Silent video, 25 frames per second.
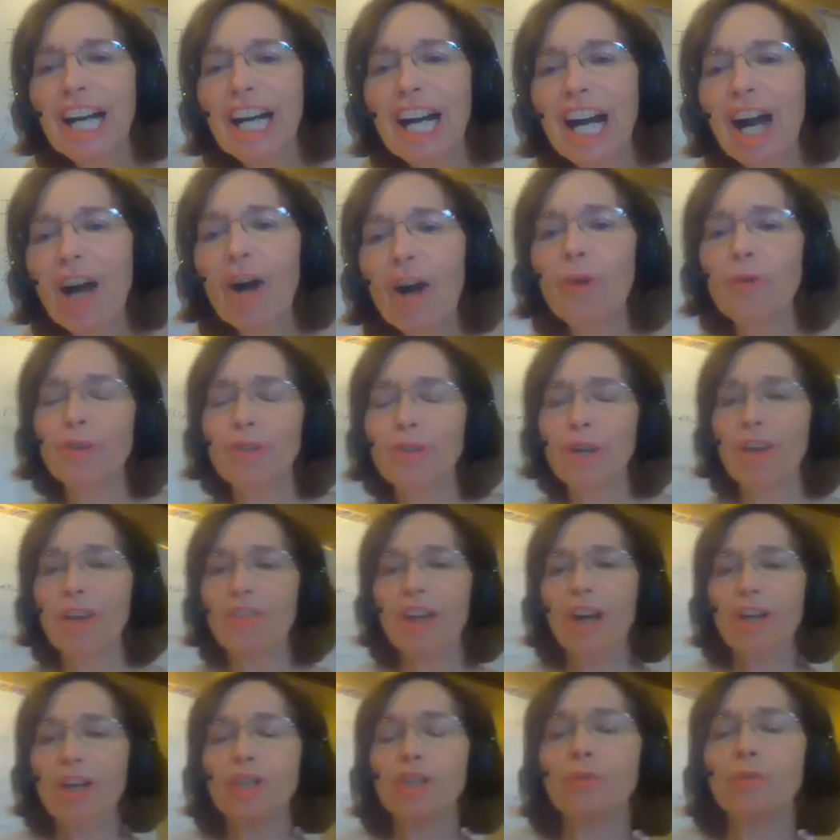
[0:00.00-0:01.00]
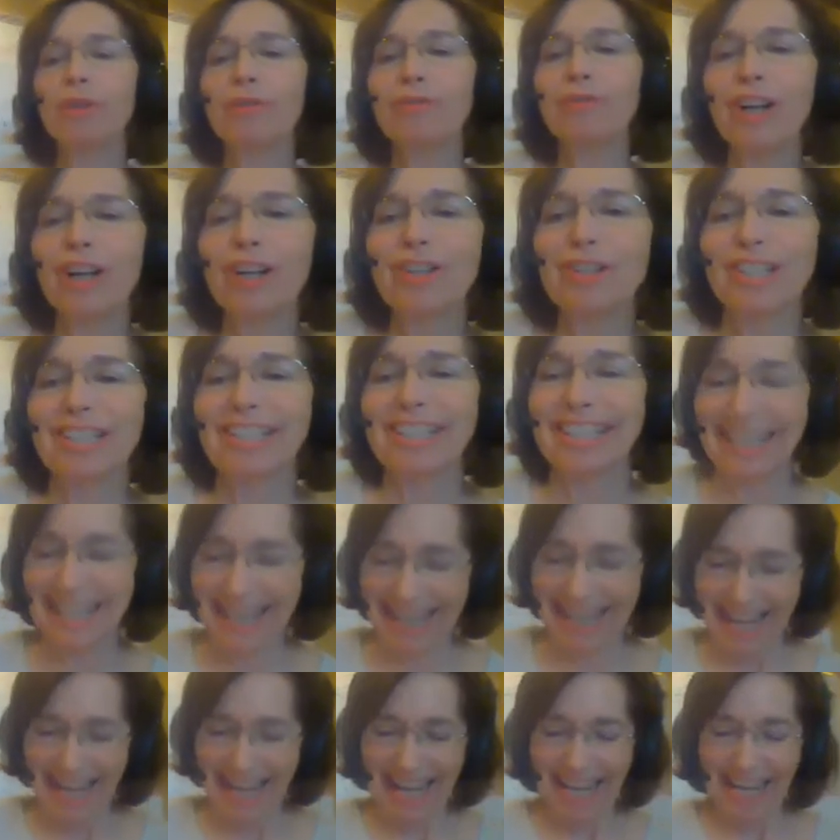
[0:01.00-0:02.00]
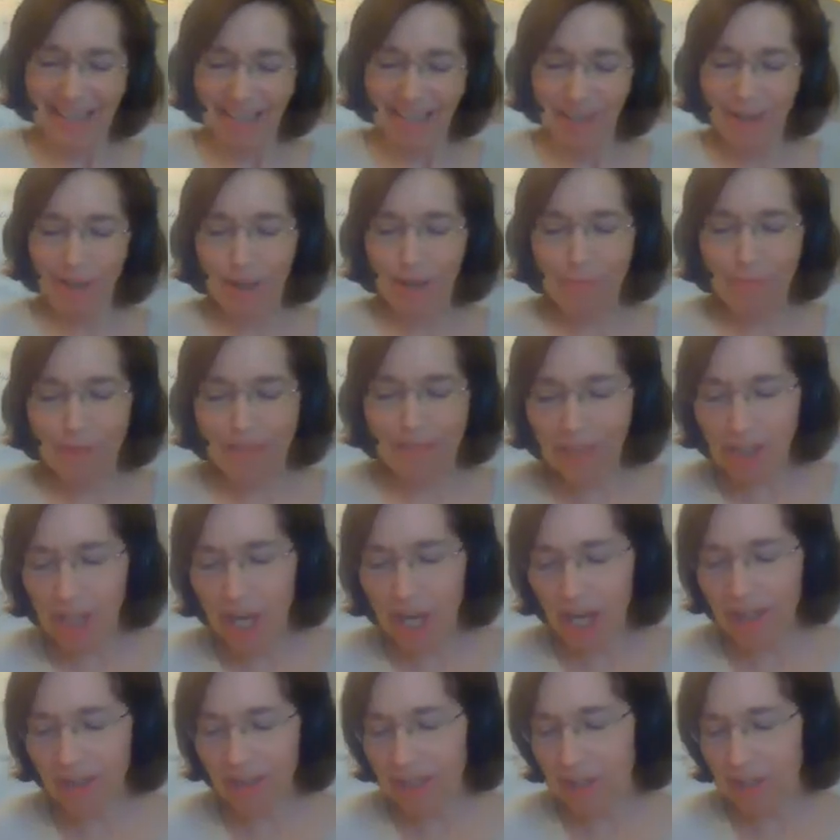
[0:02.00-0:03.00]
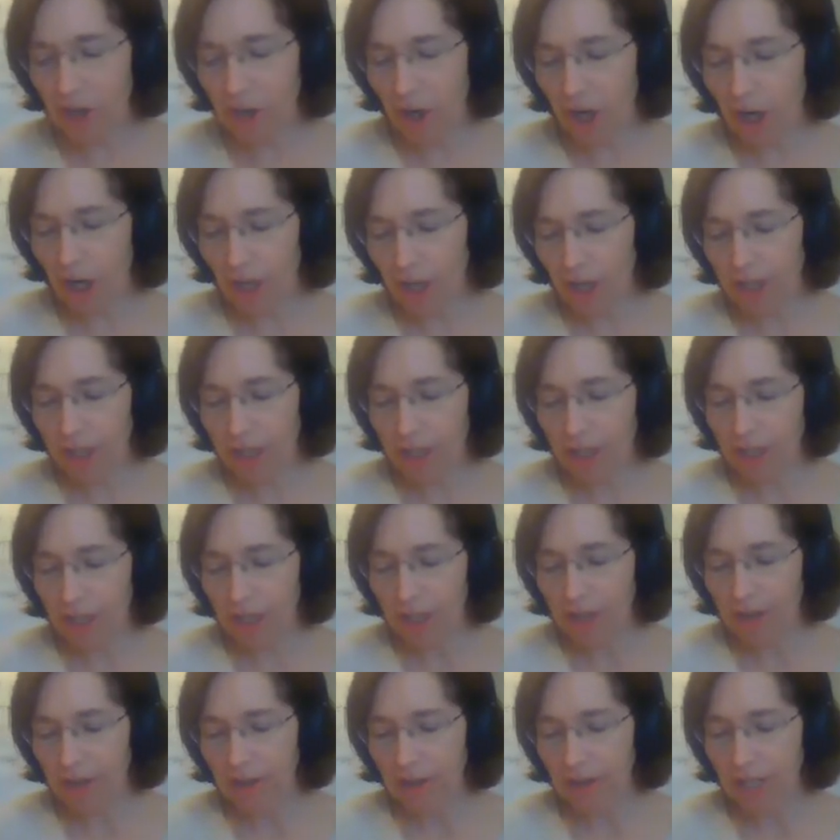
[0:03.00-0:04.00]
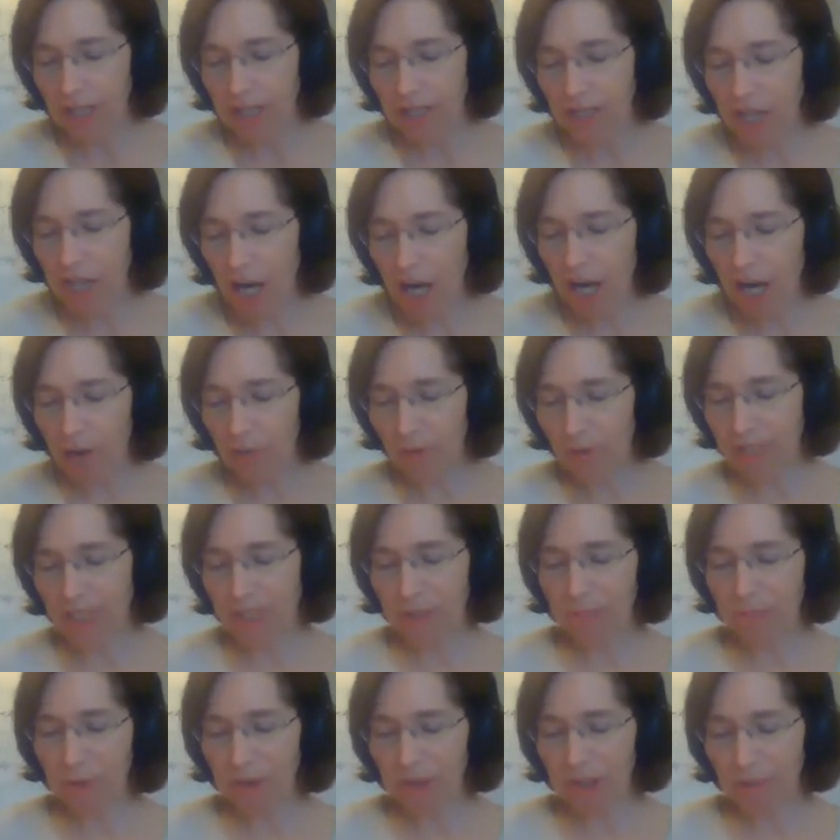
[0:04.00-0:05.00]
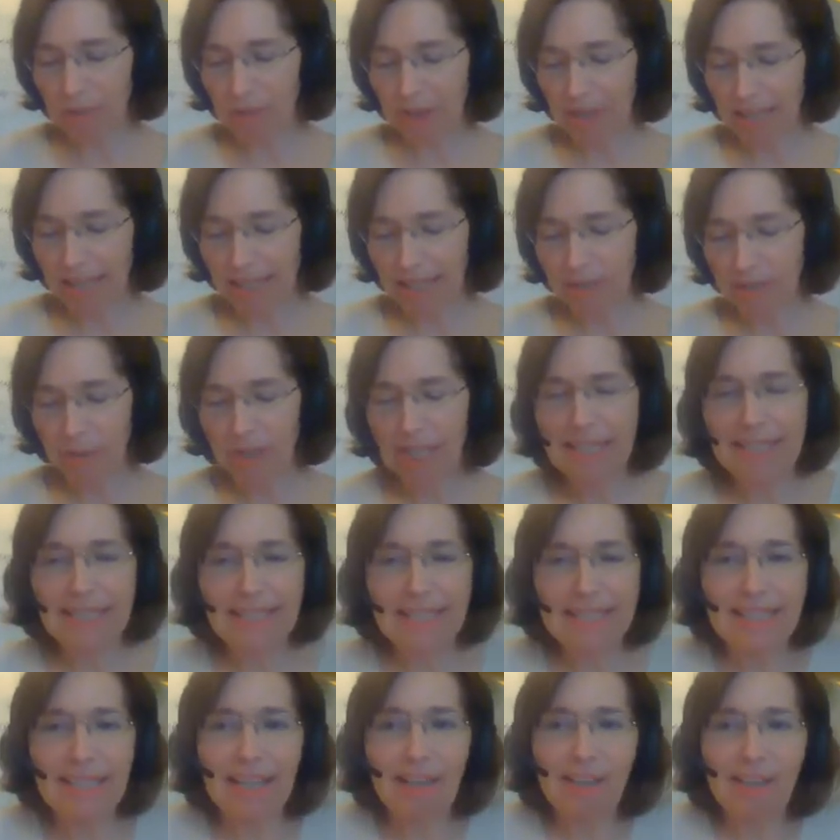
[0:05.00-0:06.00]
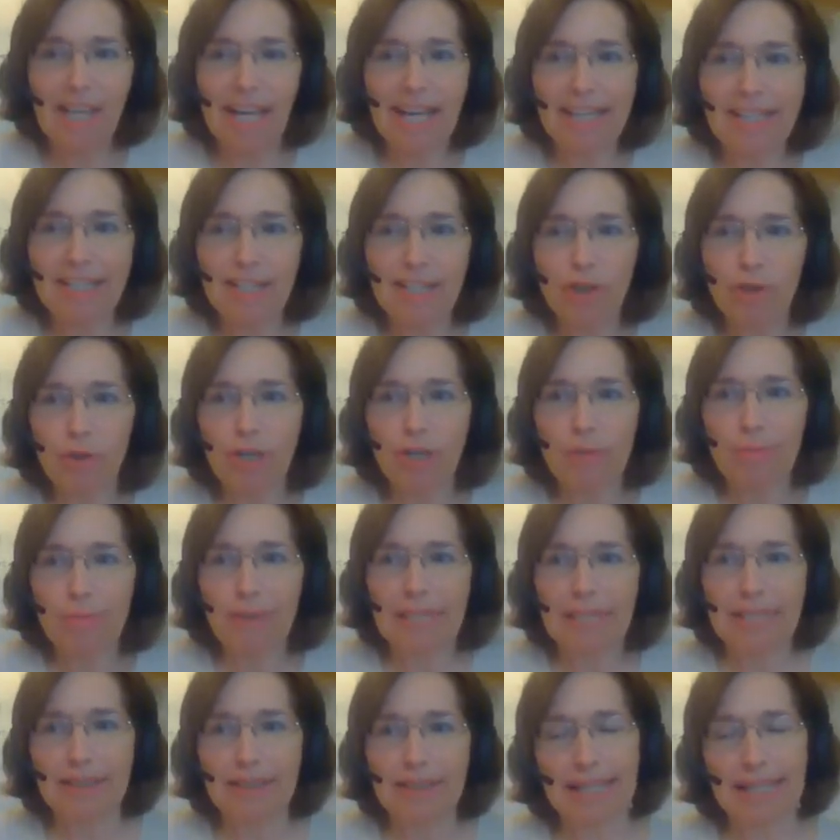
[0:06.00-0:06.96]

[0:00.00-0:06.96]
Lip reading: Oh, I thought you were frozen. Creeping along in the dark, the dock was a spooky place. What does it sound like is creeping in